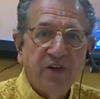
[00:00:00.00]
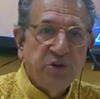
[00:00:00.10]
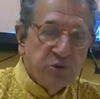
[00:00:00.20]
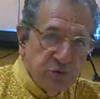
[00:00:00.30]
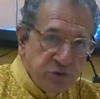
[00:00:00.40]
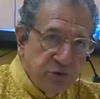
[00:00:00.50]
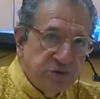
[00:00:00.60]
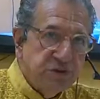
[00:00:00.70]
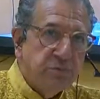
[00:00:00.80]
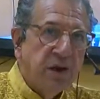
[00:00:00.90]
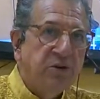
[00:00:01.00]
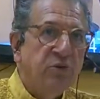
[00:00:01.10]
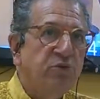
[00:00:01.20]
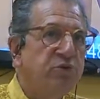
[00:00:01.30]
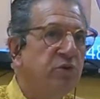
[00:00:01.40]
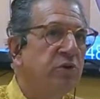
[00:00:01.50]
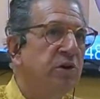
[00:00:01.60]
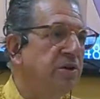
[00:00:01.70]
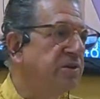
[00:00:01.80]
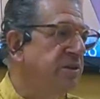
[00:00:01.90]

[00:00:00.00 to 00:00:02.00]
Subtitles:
You lose your microflora